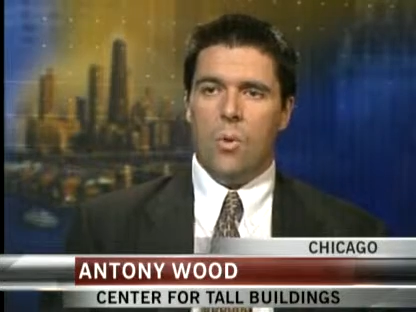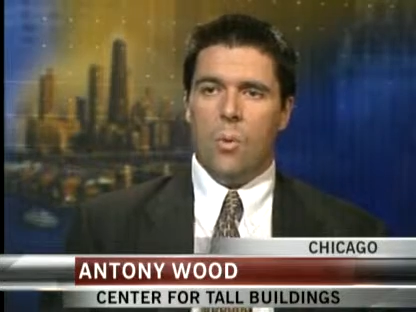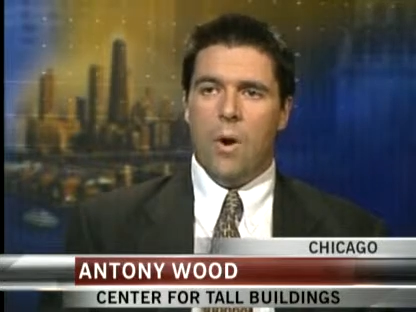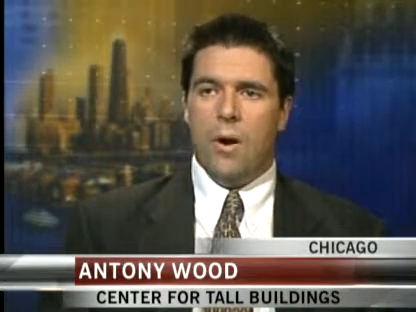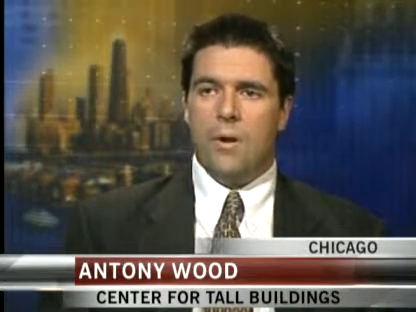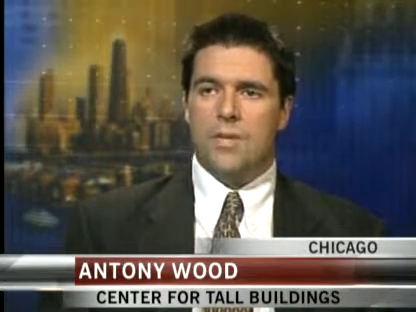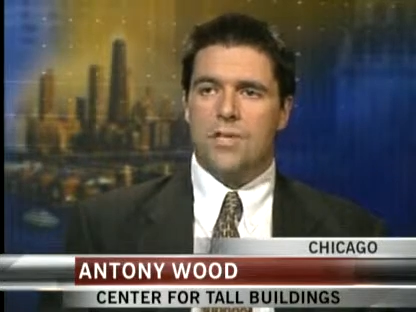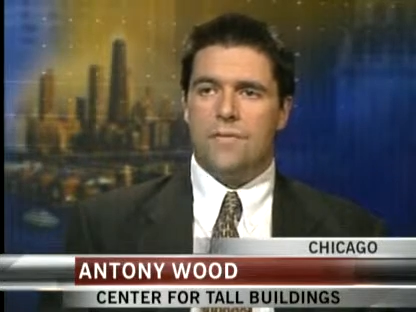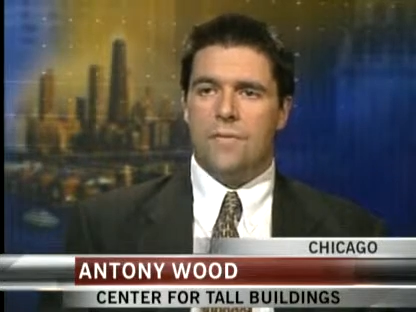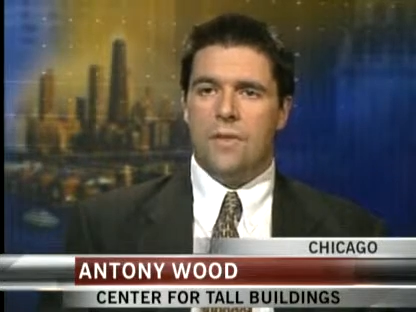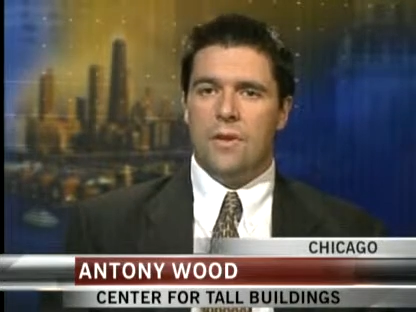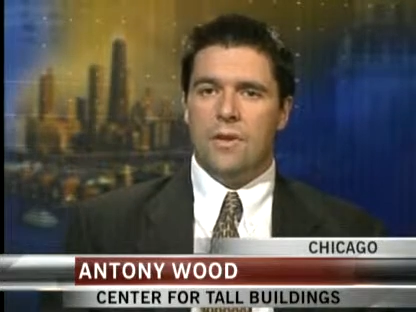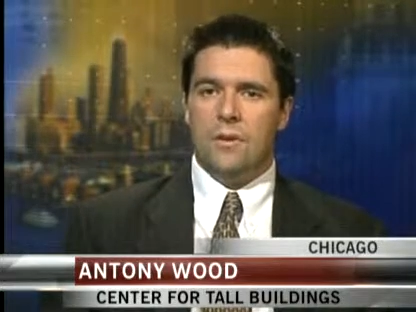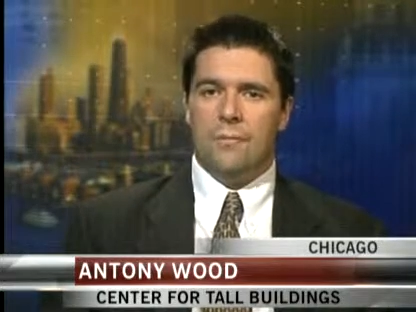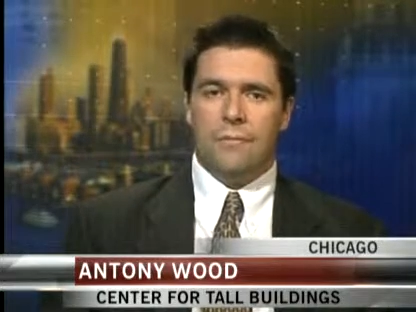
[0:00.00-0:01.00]
Whereas for
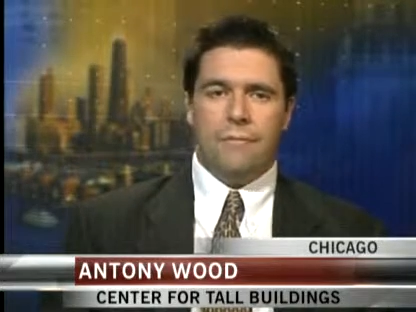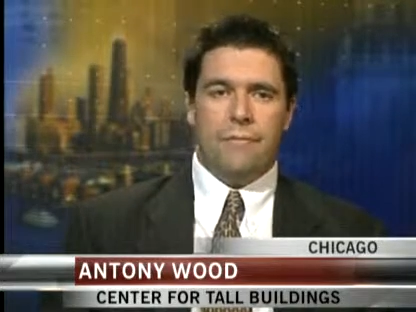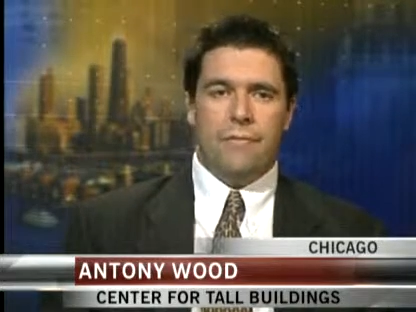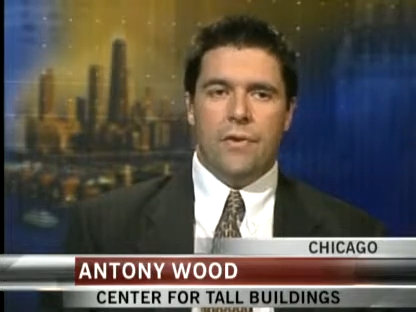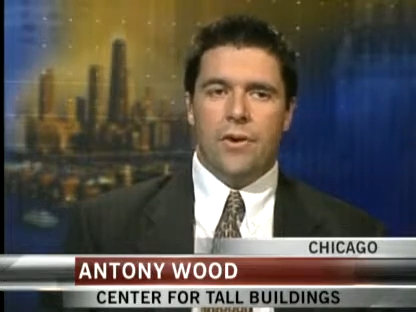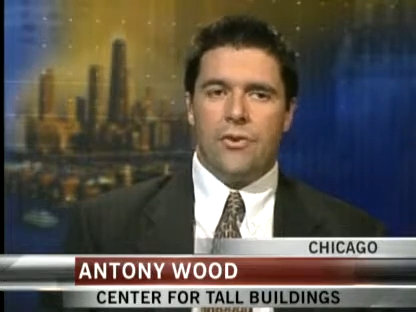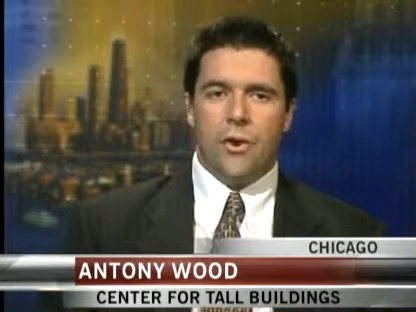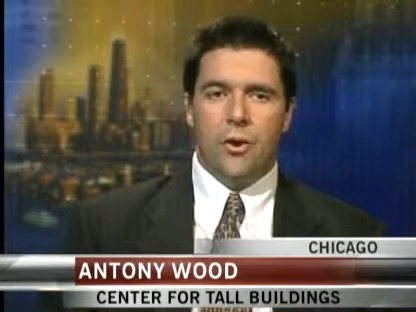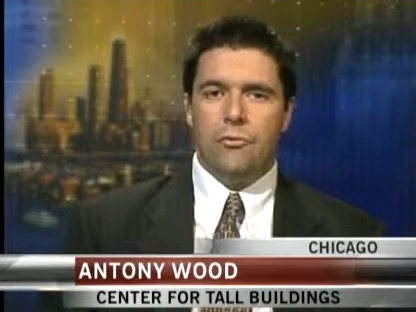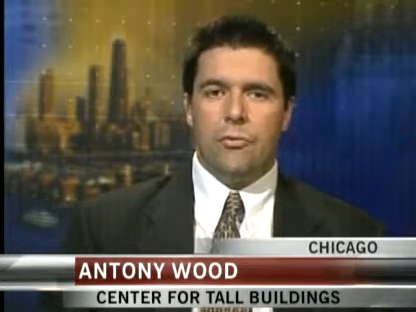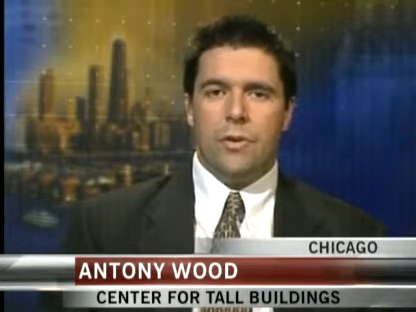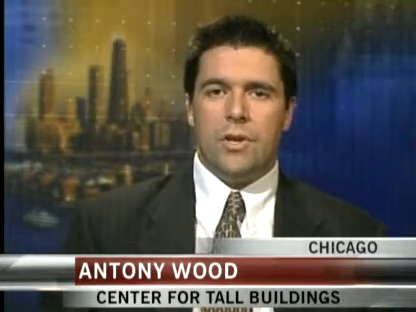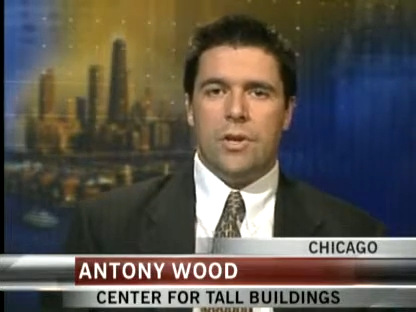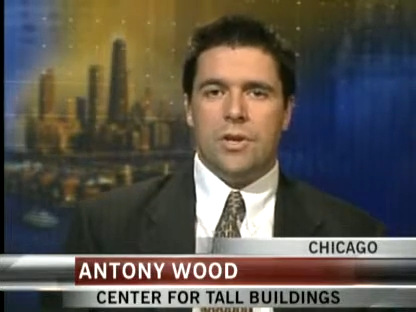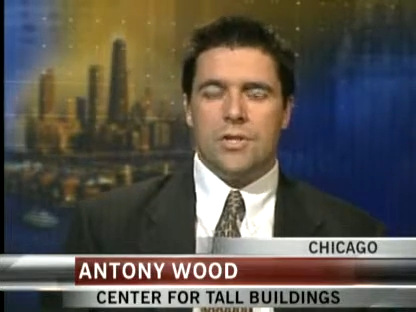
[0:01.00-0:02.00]
the first
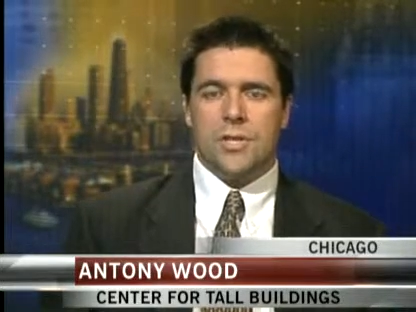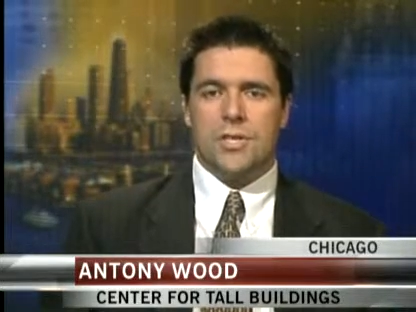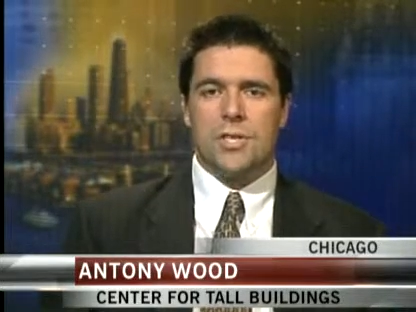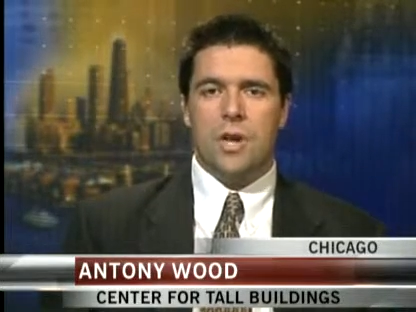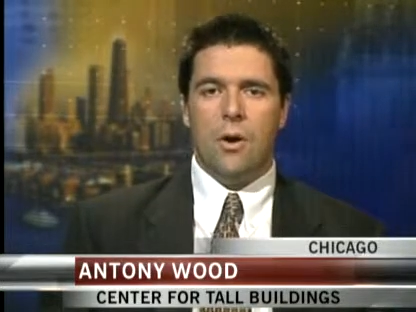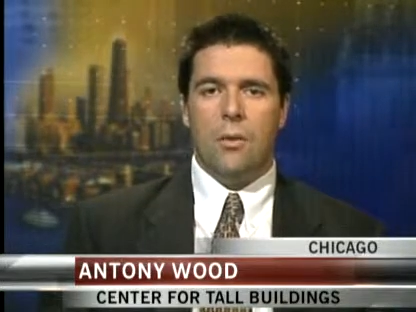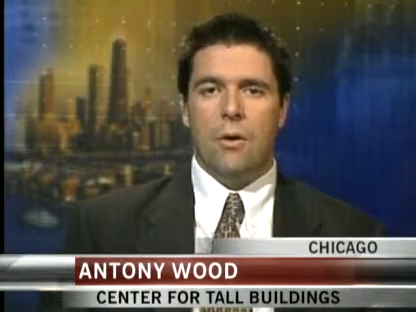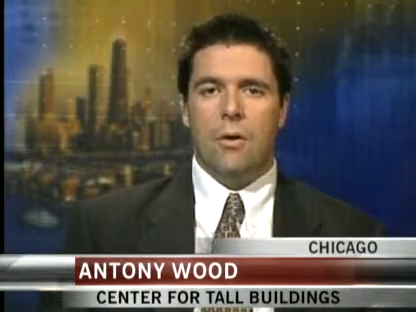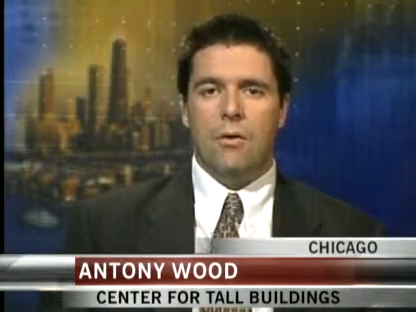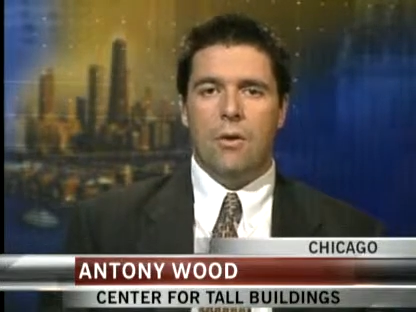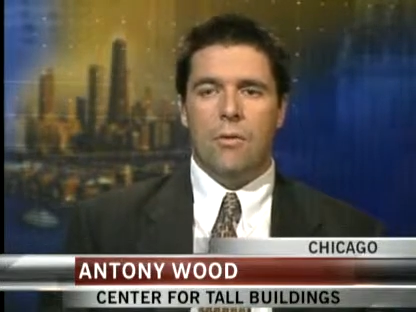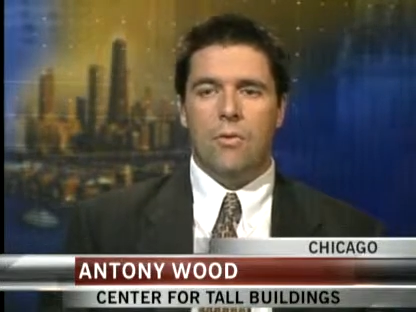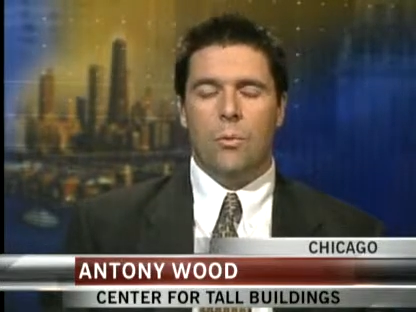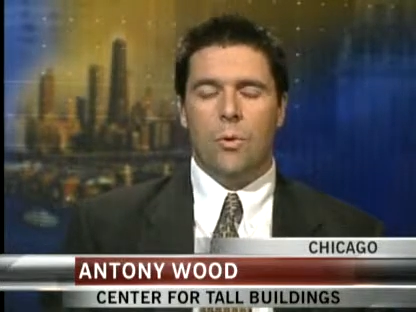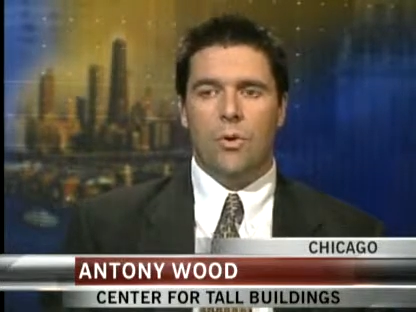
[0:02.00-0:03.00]
100 years or so
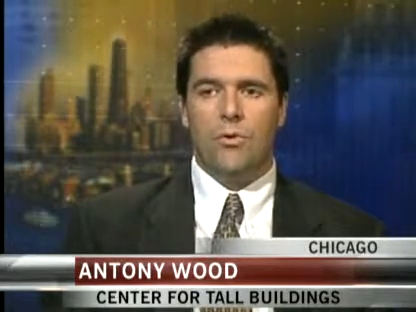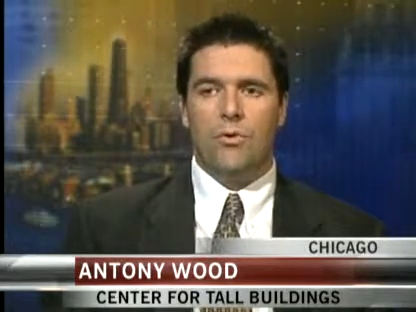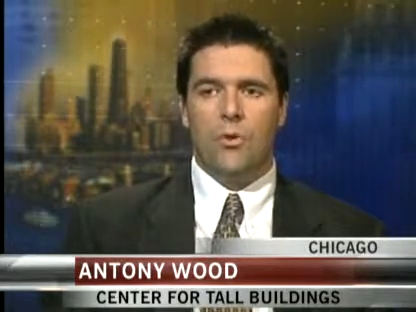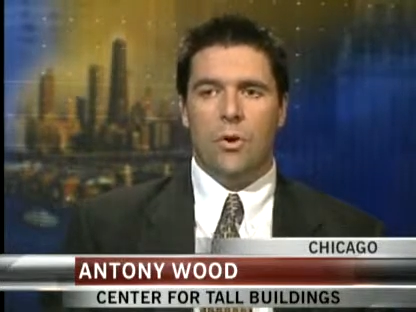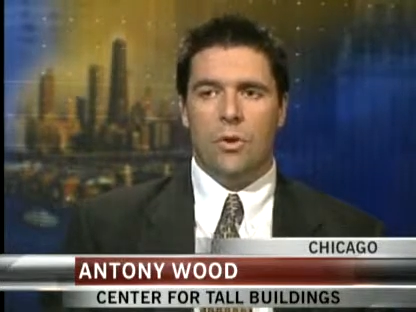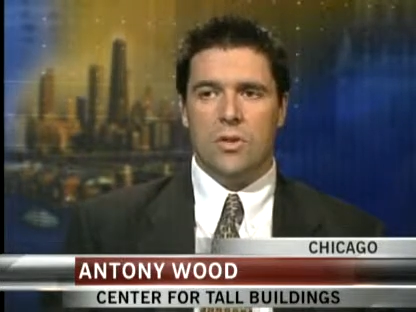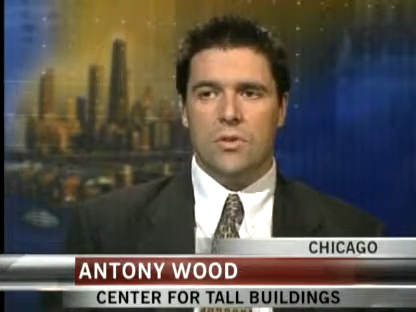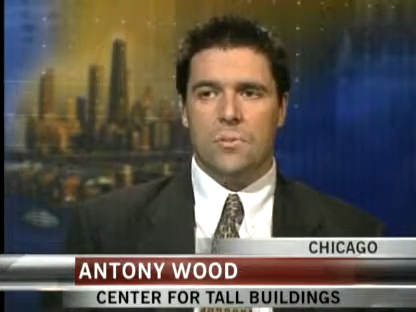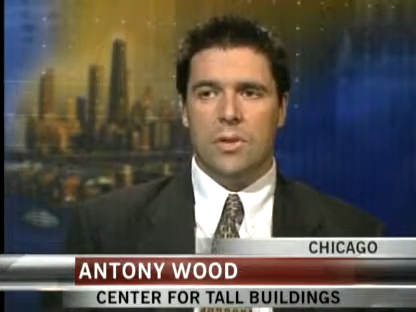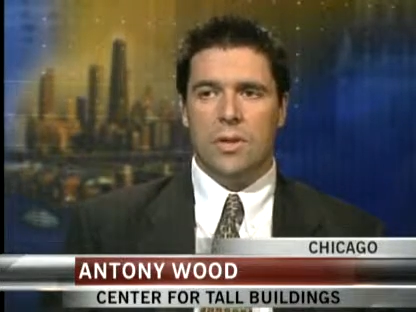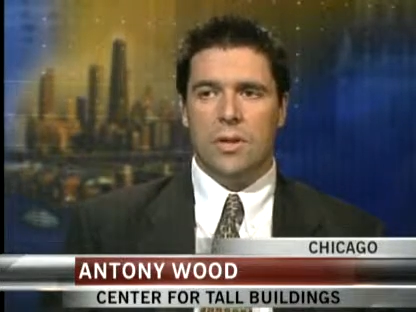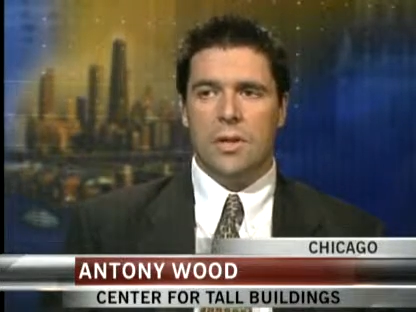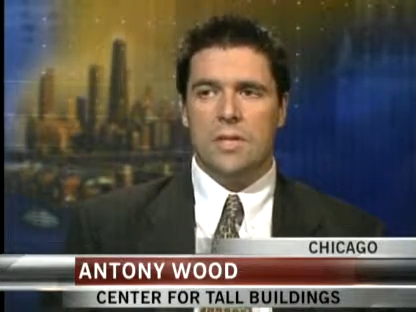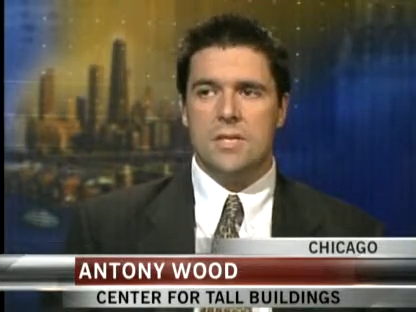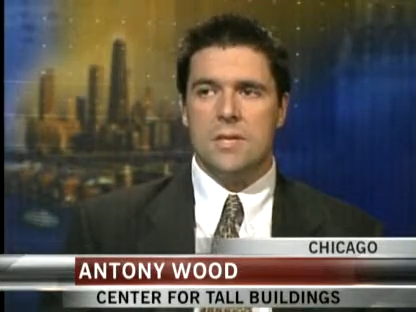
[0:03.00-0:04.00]
of the world's tallest
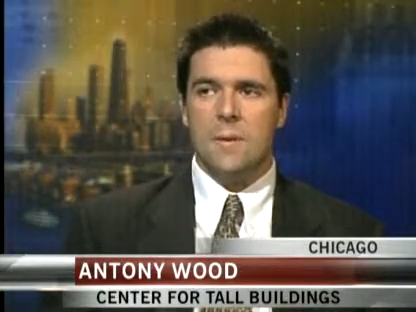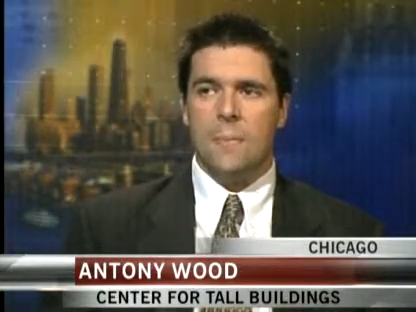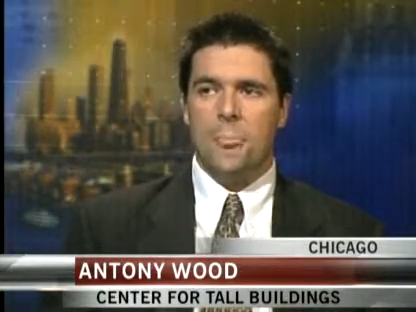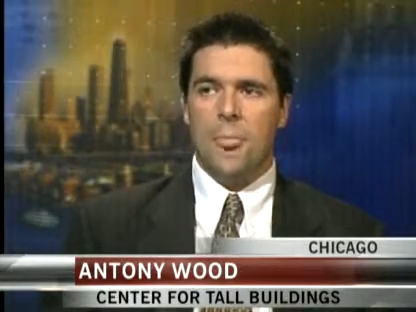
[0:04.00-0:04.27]
buildings,